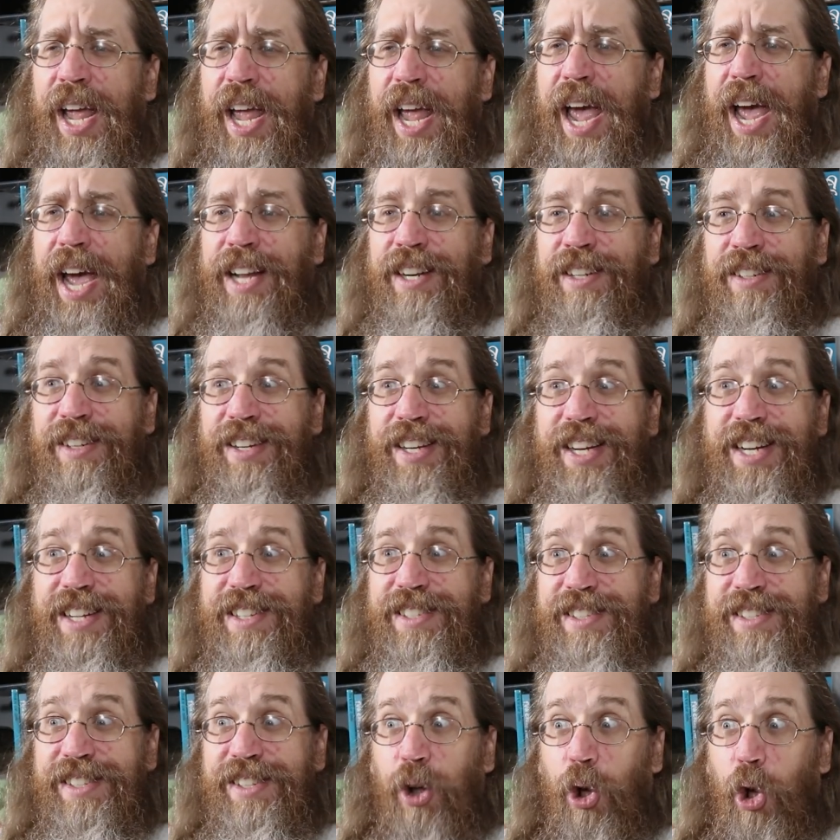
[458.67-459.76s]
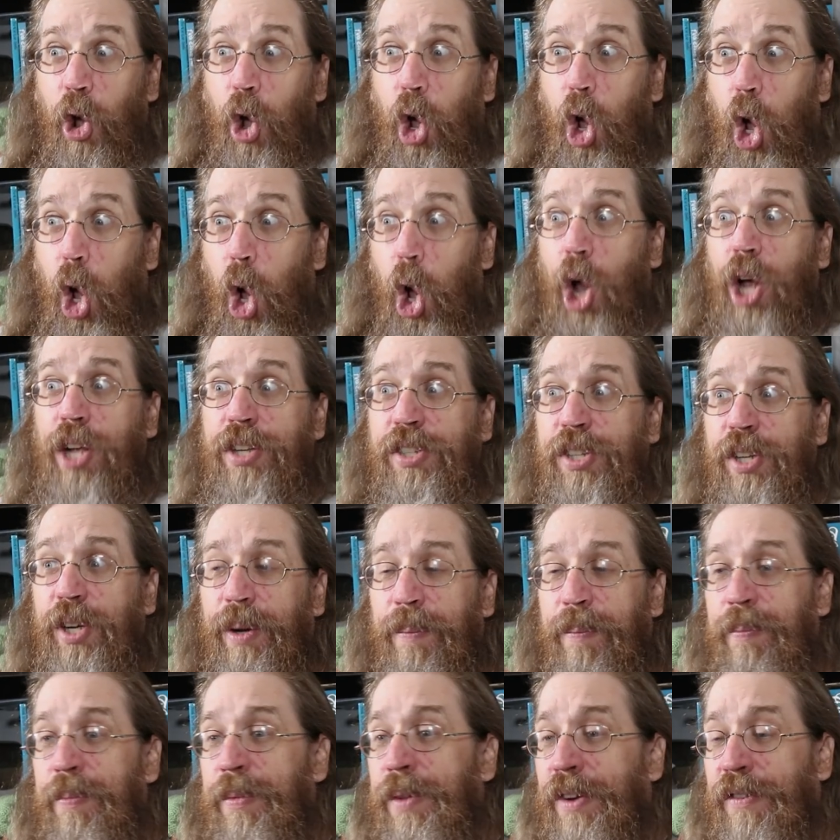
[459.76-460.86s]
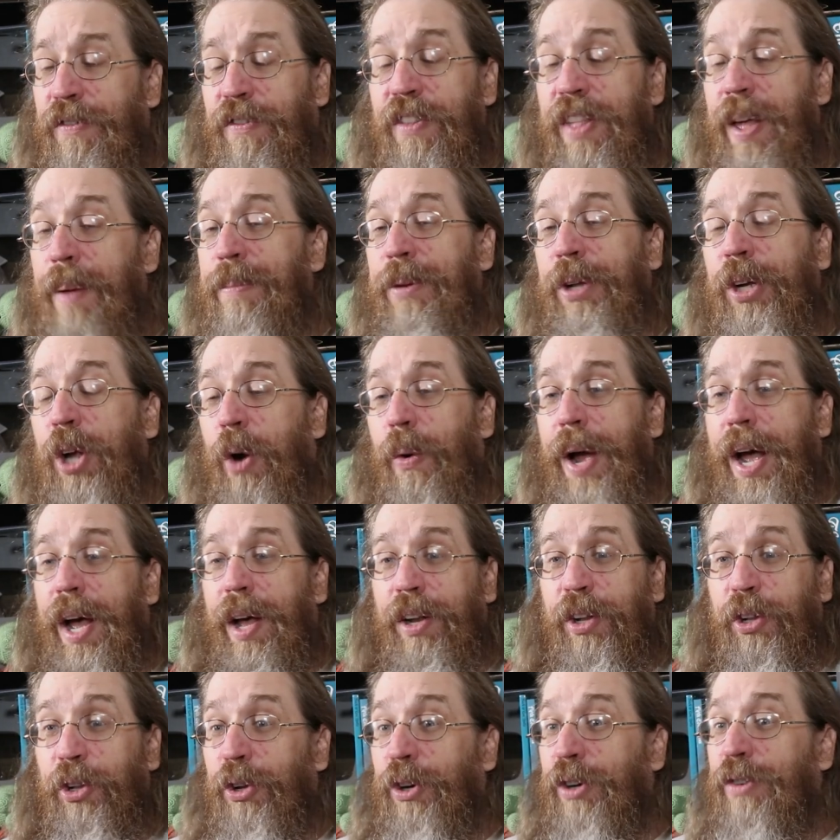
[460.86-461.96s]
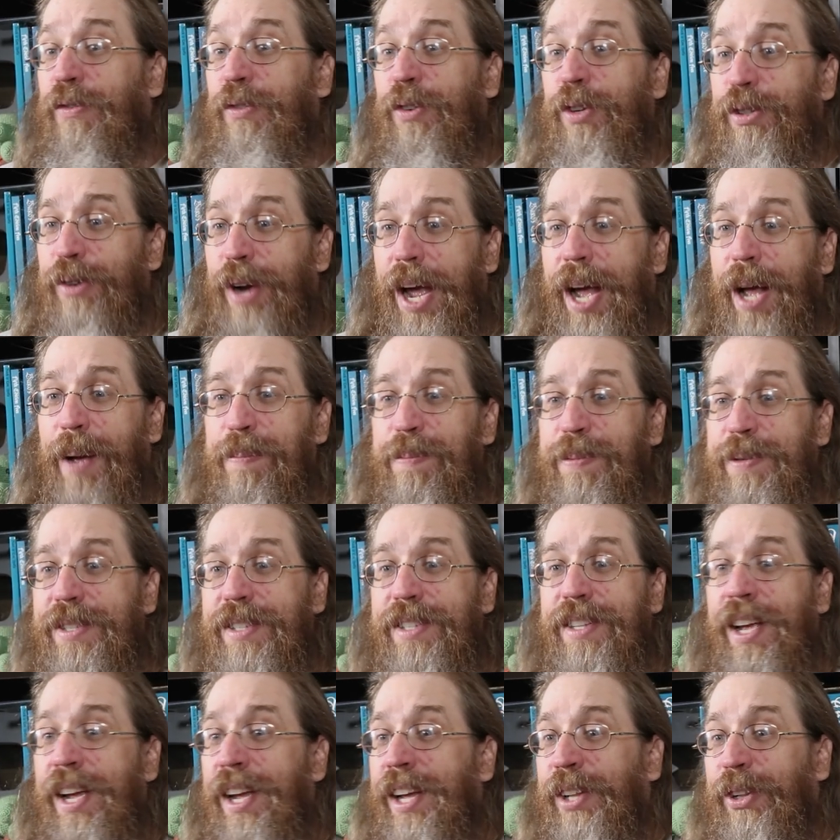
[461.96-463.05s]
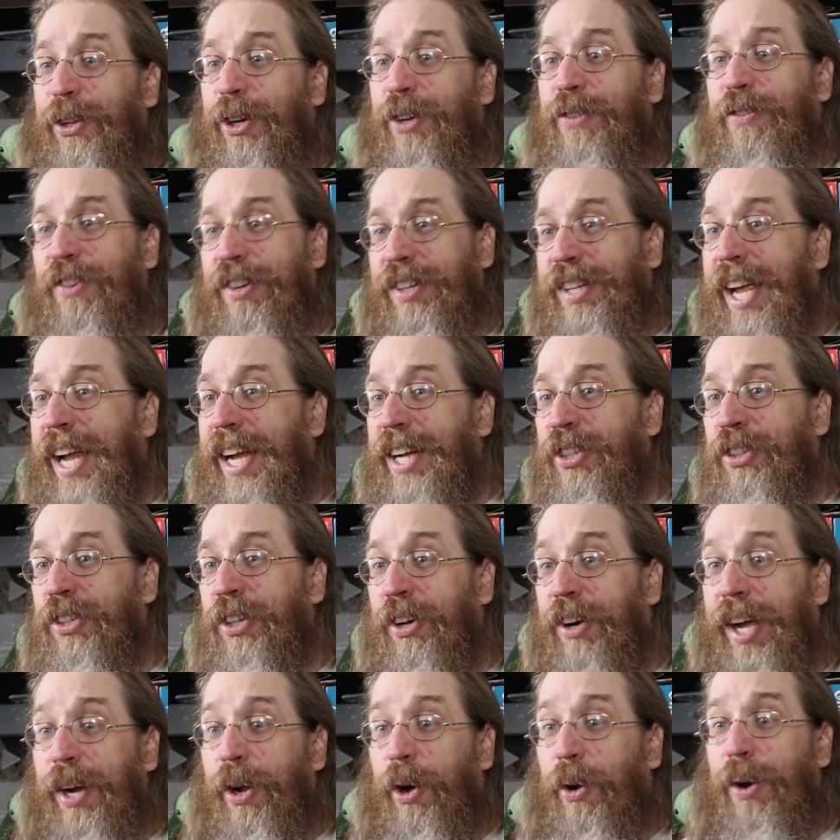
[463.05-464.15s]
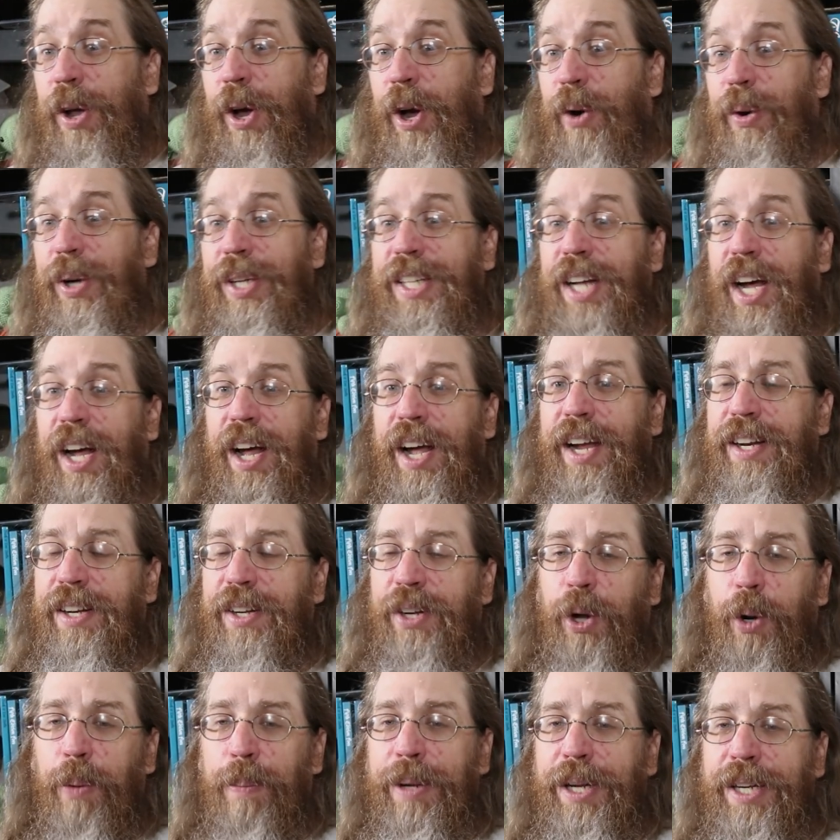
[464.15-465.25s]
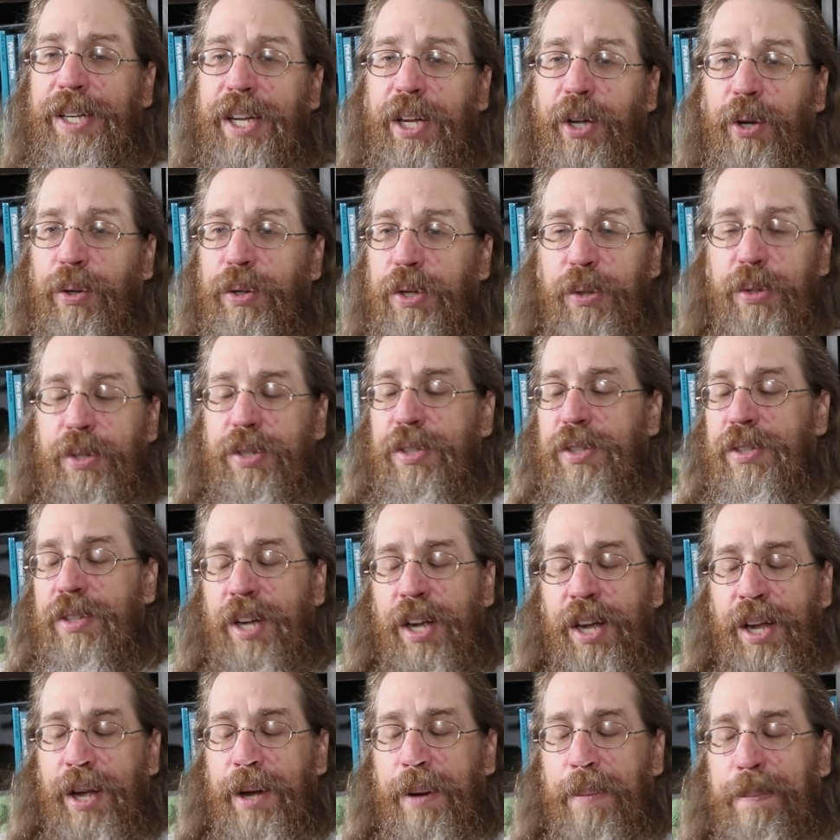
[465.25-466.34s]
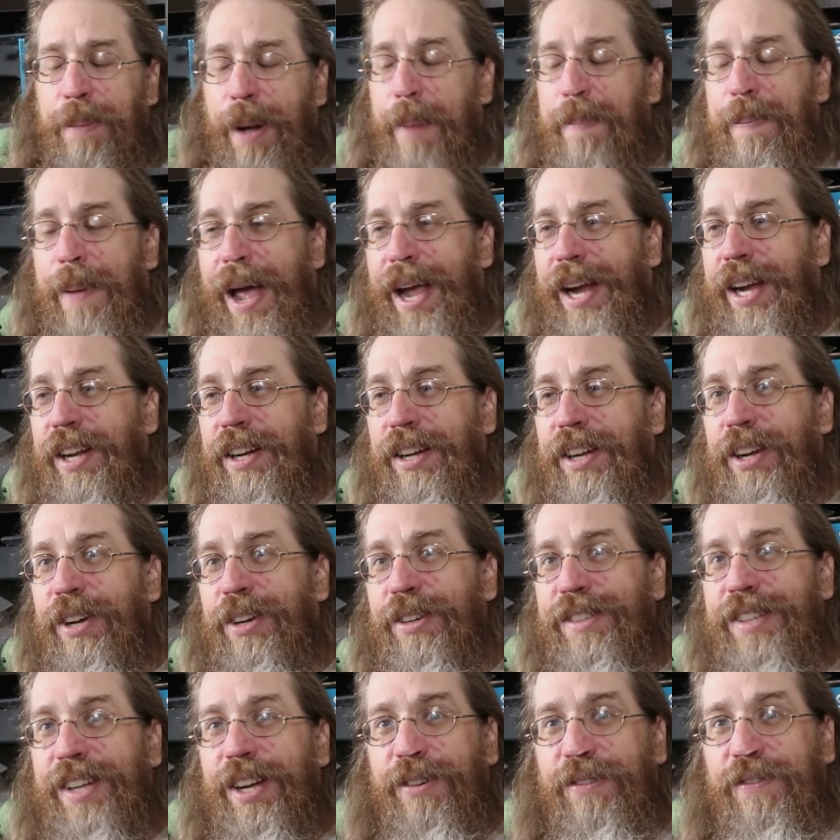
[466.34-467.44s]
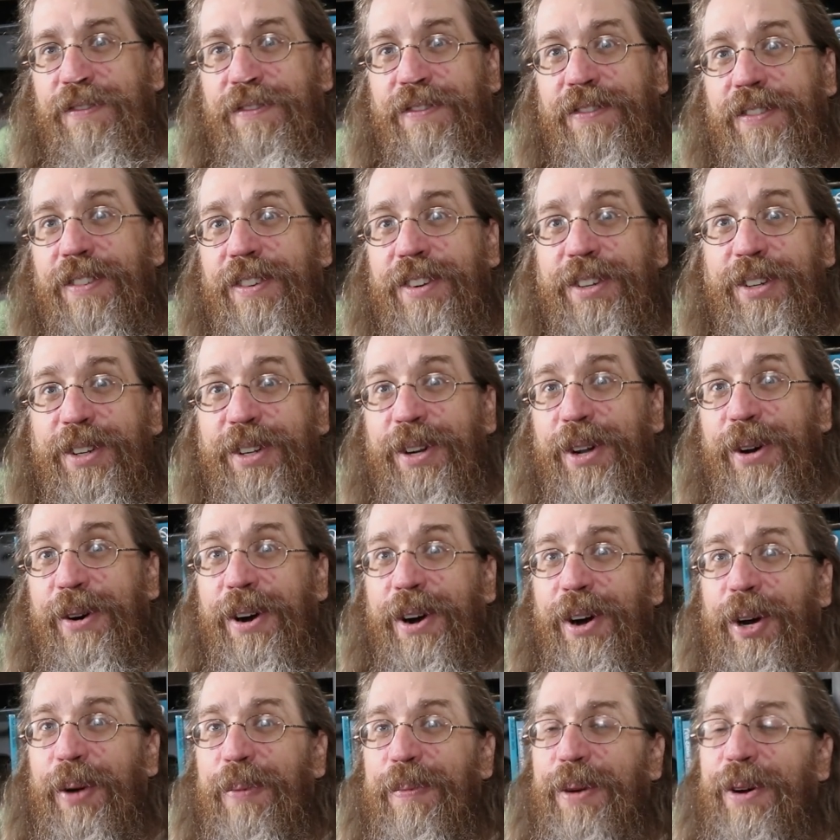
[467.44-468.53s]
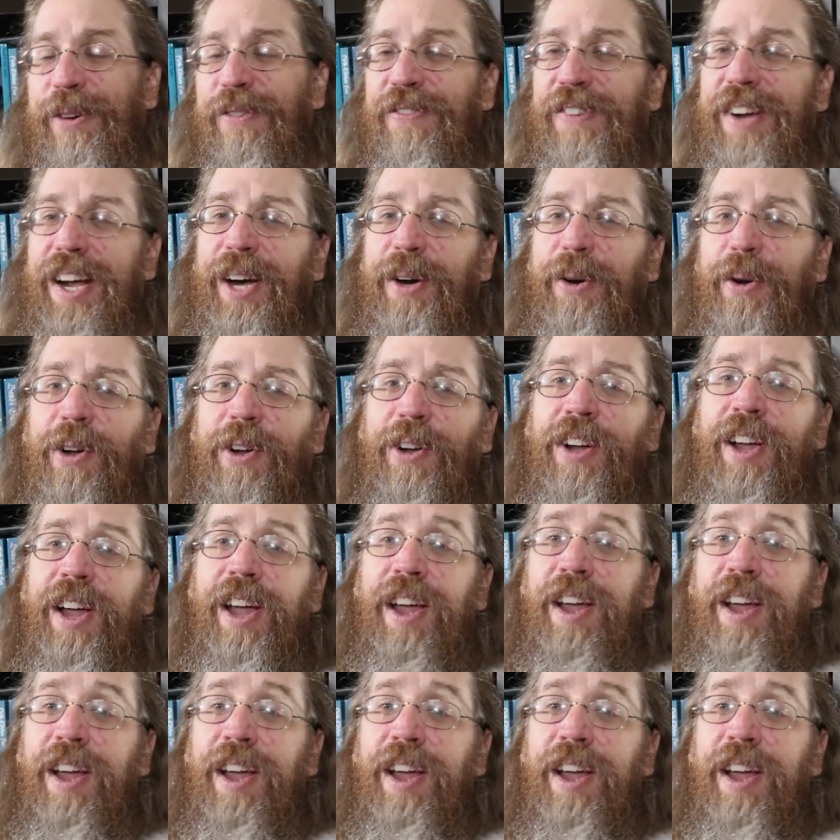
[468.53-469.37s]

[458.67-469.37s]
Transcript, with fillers: and it's awesome for them to go out and look for traps, look for danger, and oh no, it died. No big deal. You just pop back into yourself, no harm, no foul.